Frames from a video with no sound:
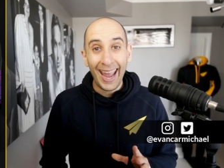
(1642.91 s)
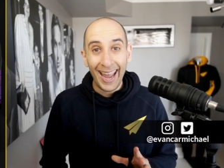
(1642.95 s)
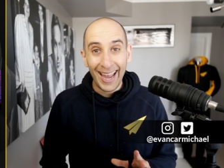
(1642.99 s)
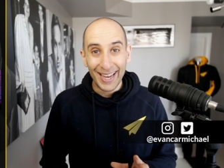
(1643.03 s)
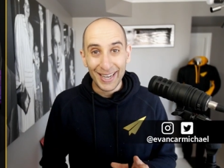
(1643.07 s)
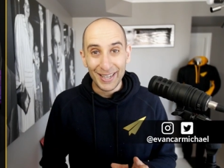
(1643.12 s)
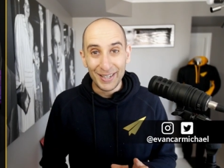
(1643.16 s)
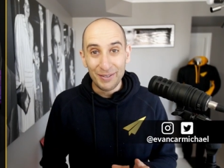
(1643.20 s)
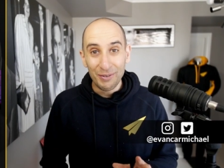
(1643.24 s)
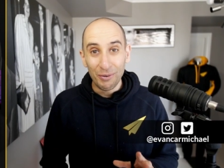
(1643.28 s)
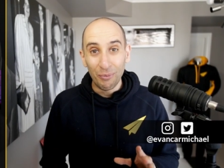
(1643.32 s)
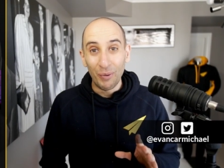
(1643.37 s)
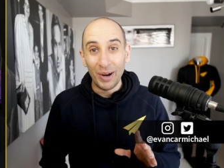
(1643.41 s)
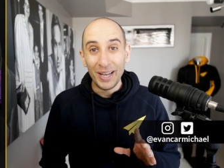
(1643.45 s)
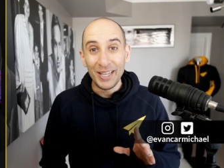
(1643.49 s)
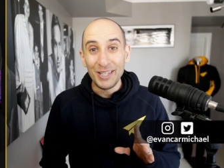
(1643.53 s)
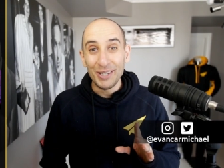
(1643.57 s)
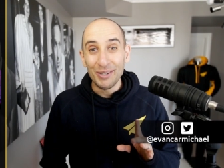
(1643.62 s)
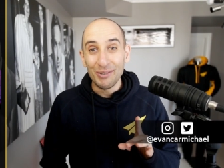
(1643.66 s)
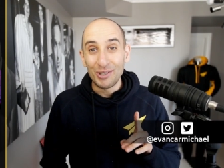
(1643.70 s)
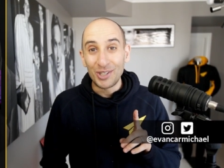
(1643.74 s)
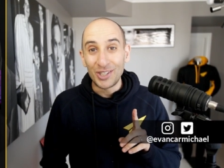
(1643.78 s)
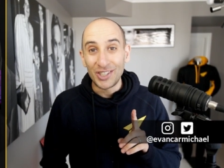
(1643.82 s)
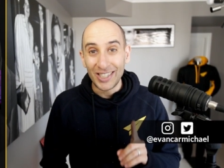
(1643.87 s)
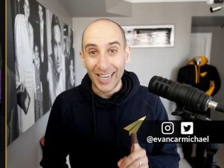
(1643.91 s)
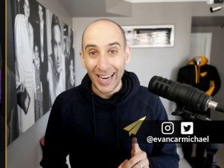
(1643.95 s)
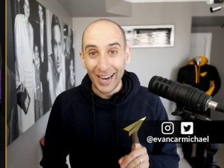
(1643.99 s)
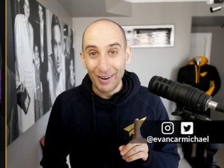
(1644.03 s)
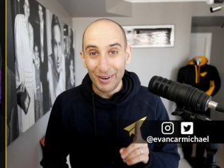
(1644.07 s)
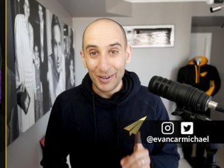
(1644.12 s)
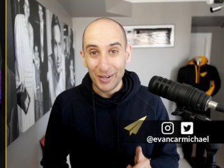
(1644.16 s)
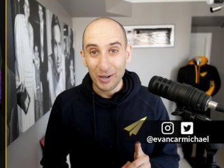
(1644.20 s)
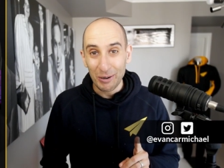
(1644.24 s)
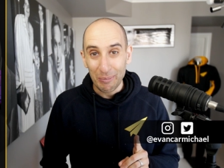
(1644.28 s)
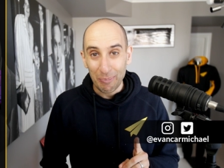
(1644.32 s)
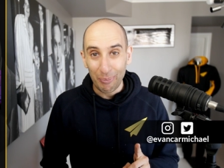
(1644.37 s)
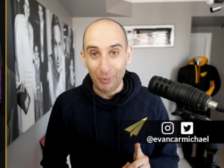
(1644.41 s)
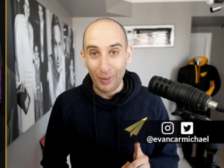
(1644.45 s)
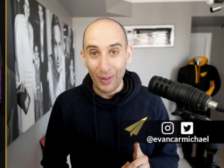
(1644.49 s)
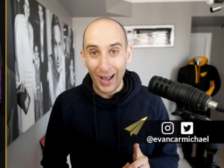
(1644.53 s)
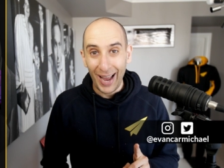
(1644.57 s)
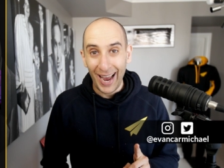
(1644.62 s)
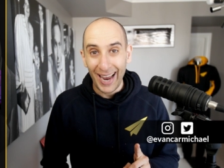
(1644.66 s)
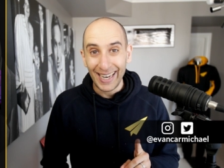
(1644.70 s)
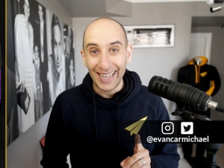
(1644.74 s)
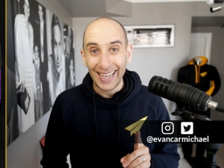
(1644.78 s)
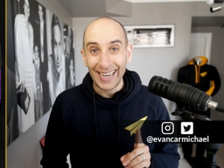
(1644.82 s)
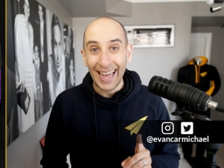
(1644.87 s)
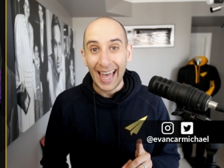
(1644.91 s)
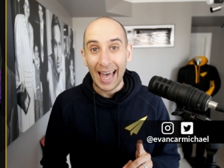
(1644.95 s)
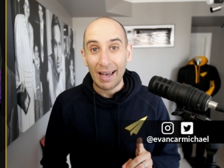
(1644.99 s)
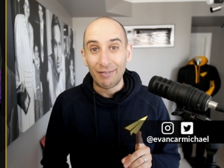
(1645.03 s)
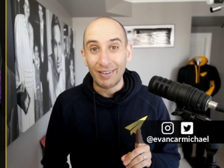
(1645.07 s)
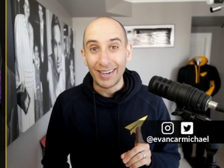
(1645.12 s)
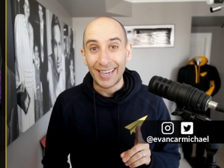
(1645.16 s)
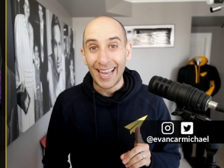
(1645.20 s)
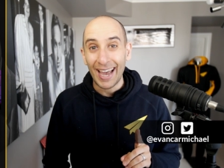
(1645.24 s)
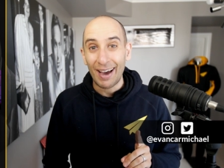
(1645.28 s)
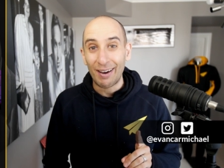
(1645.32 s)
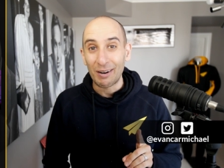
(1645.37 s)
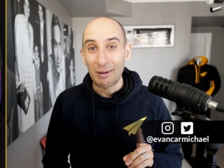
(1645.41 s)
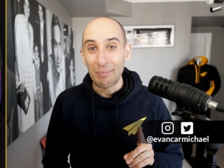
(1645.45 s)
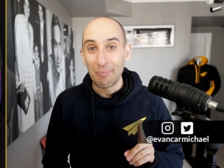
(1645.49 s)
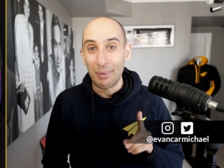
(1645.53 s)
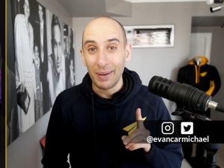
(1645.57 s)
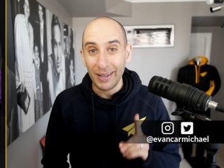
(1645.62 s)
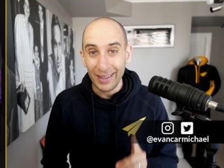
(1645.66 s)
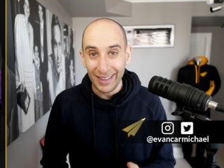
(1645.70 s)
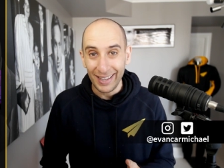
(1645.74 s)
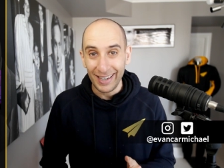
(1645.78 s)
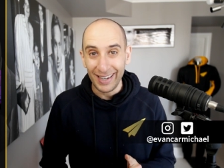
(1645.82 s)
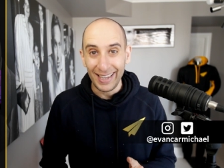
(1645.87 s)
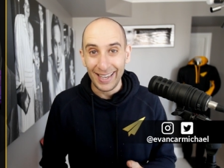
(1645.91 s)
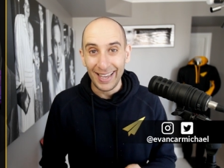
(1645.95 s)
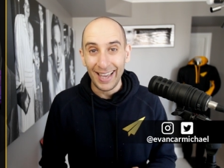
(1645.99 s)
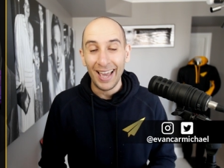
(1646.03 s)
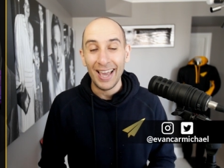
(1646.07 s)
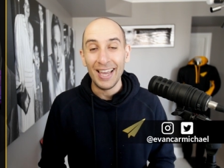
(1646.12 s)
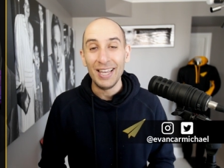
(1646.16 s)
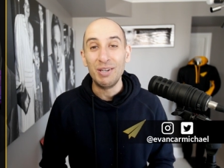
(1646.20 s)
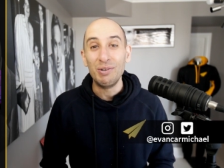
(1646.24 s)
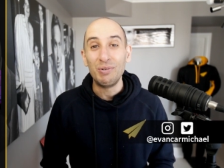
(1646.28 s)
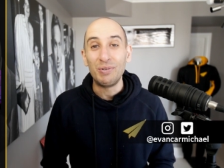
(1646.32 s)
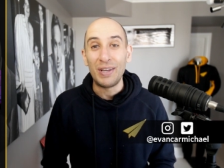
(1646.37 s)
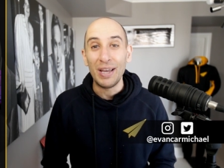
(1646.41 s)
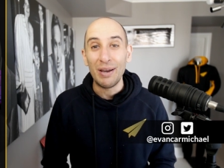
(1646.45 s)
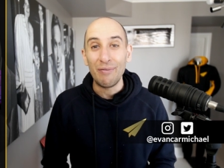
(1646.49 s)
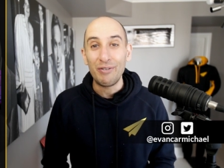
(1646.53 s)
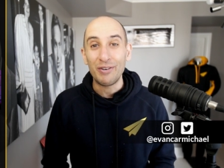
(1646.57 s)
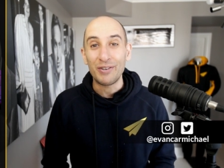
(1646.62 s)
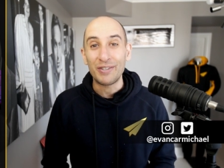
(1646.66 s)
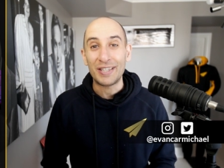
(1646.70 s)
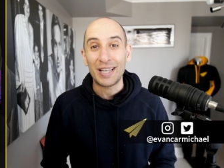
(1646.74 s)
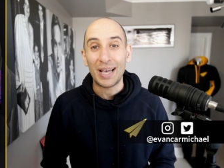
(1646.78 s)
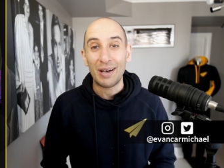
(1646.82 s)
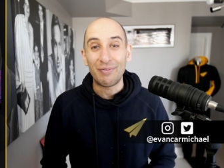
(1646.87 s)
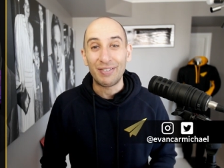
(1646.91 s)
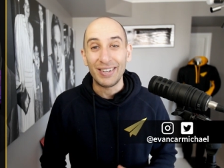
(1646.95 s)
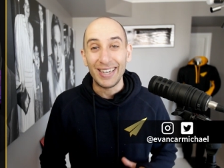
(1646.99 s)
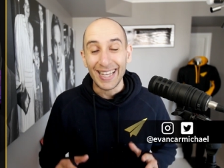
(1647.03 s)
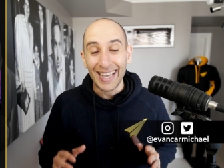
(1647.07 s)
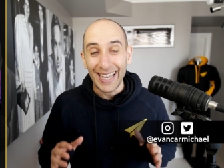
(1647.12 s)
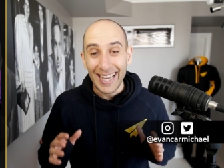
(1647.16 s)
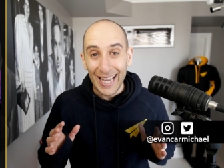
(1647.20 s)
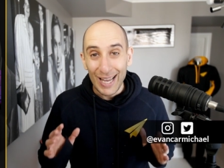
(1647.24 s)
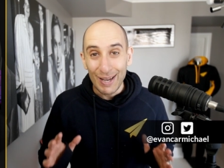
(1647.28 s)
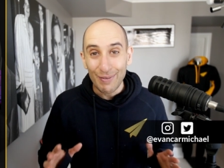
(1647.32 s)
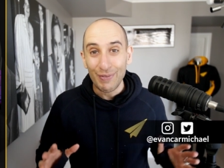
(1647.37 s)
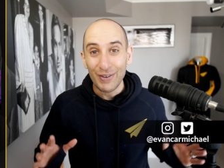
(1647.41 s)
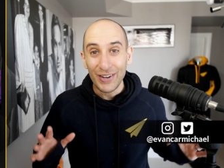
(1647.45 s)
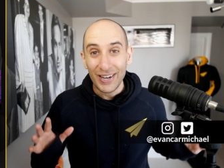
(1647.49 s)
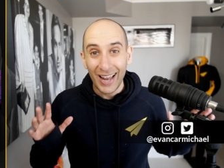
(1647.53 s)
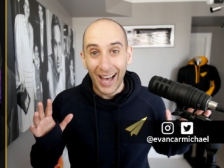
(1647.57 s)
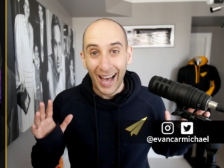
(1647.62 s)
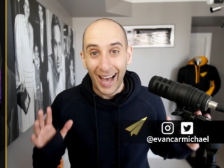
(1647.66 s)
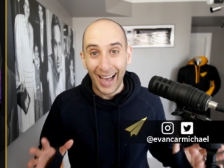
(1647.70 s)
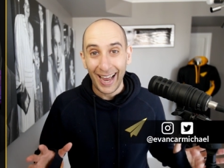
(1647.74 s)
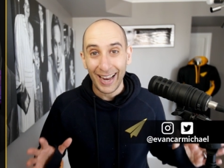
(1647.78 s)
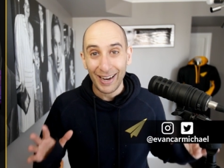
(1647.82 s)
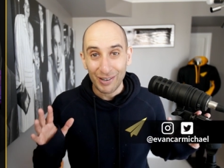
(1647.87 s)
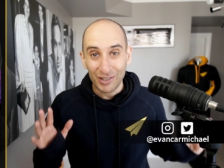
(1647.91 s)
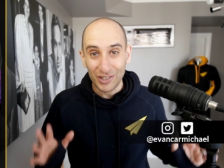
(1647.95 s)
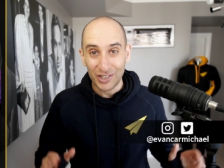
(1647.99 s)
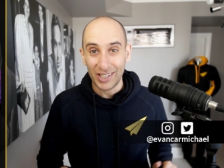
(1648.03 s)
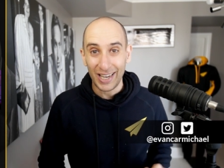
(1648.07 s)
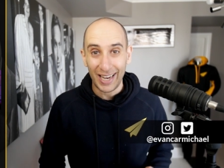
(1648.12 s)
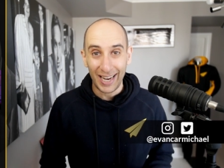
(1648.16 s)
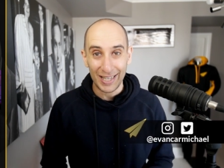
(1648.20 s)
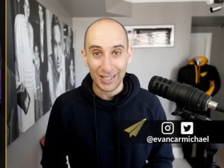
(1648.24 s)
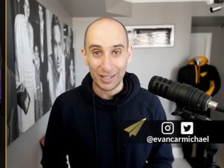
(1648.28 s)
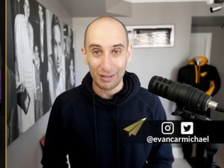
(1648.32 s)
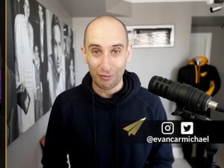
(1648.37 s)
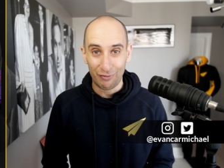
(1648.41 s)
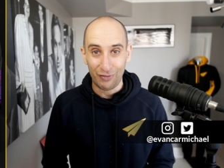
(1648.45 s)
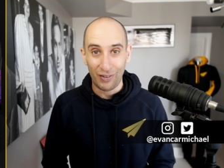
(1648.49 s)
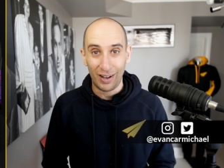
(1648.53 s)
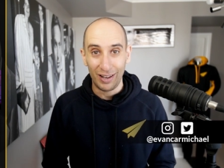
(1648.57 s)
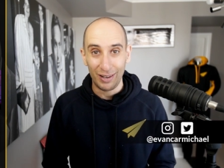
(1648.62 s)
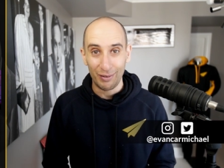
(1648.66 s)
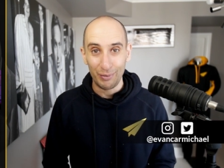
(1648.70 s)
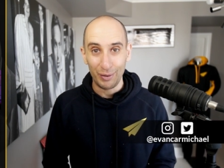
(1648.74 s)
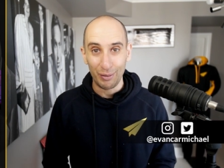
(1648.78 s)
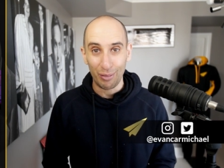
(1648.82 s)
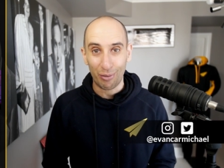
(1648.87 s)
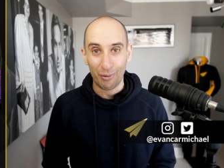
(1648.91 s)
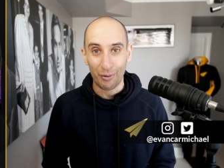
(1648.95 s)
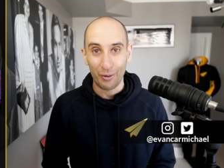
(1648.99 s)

And when you share your plan and have accountability, you give yourself an even higher chance of following